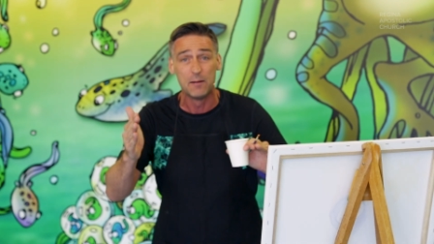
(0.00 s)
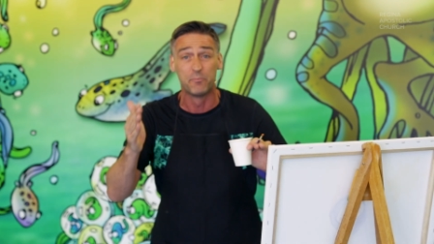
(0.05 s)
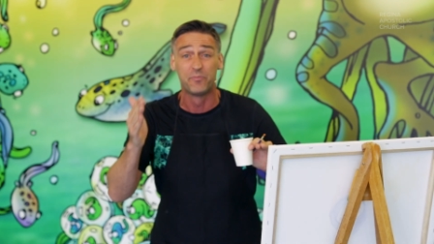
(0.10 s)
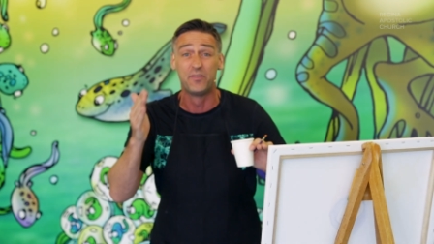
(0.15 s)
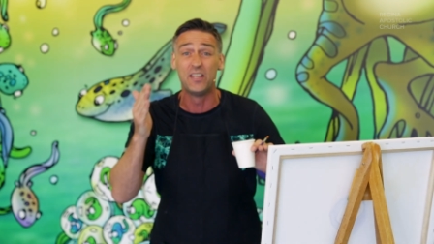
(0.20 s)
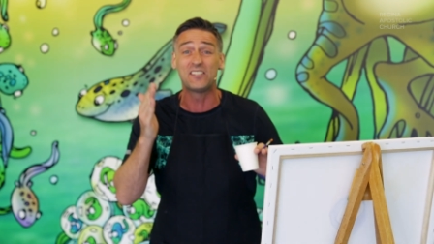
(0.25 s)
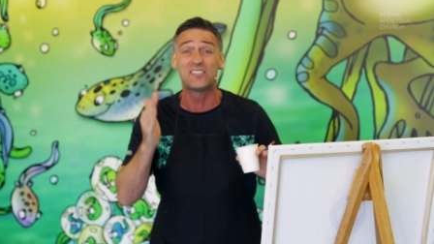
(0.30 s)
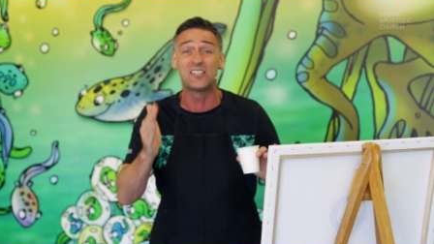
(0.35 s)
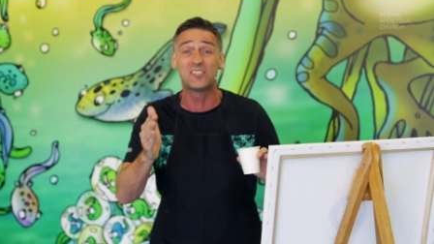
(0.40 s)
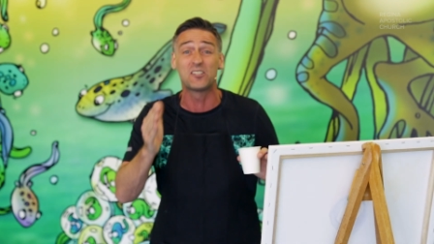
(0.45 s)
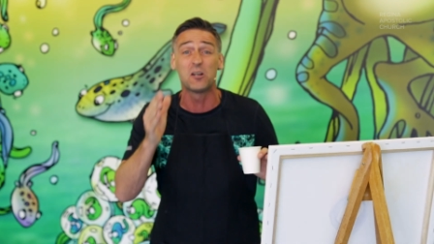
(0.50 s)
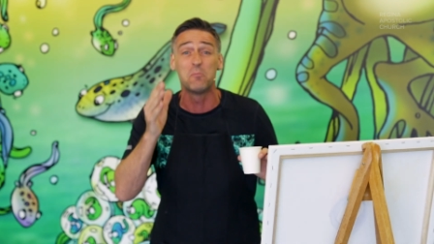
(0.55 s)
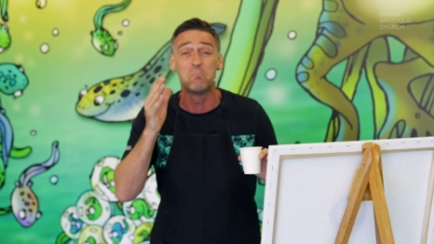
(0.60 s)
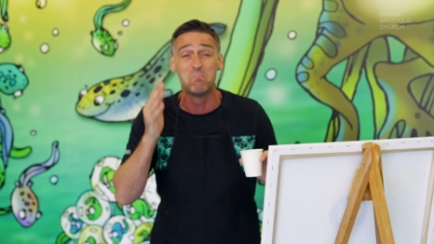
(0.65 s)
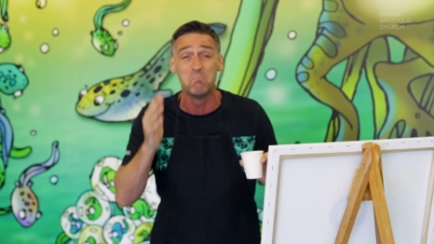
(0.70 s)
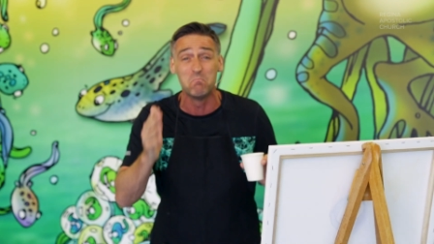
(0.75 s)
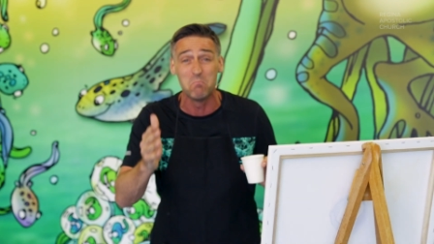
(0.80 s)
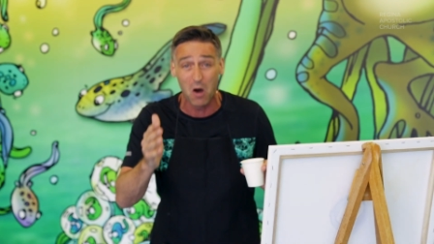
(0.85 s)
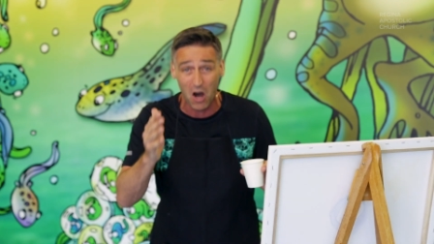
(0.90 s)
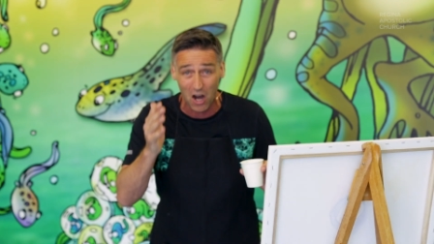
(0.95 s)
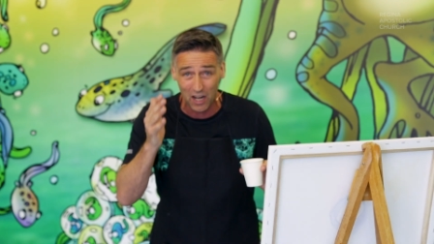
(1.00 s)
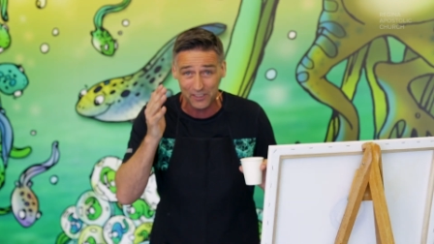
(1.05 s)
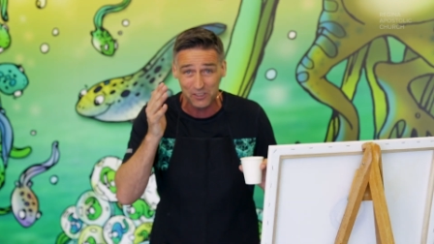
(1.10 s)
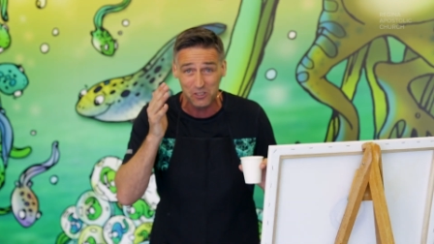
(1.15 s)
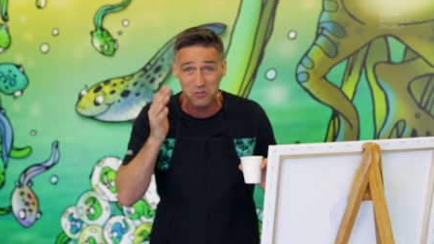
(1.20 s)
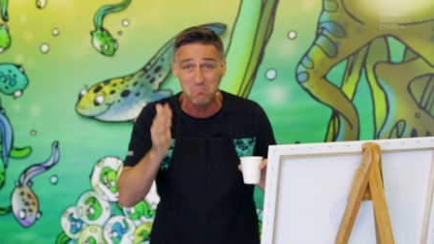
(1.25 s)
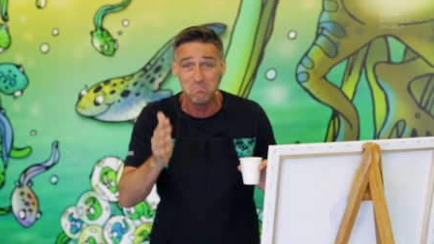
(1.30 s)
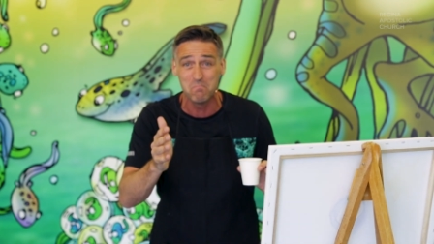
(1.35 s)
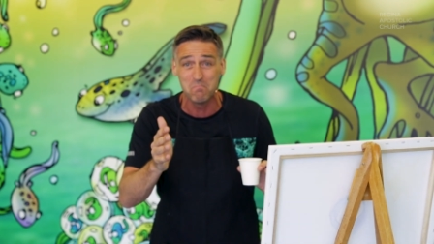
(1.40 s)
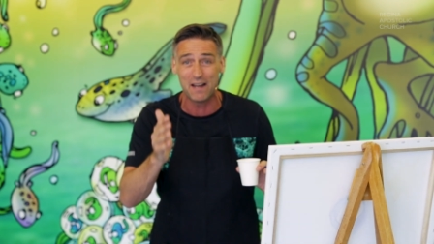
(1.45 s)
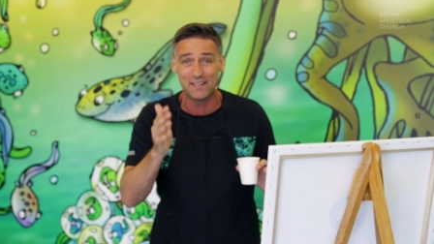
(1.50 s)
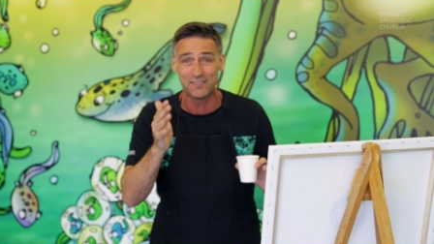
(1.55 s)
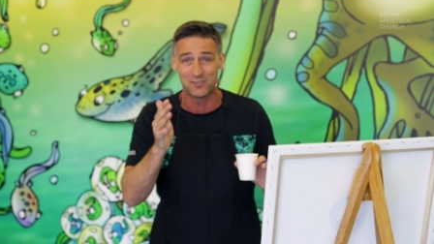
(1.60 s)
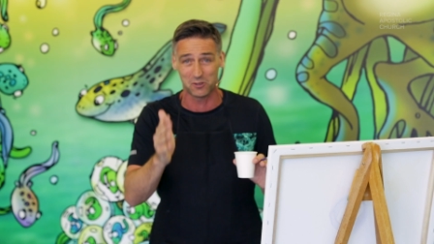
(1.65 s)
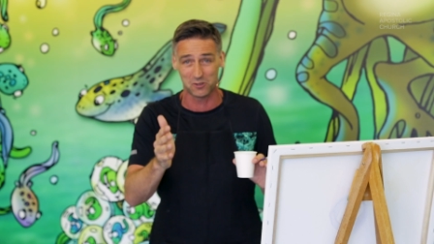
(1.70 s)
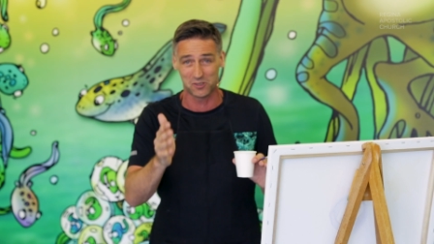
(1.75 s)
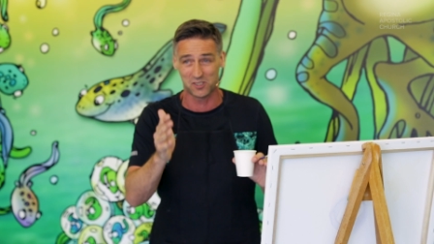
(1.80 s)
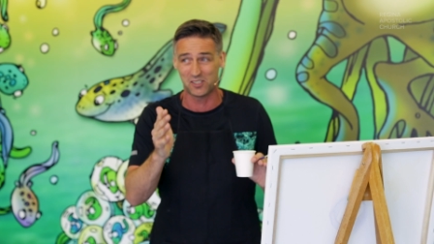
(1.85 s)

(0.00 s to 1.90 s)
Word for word: This is a monumental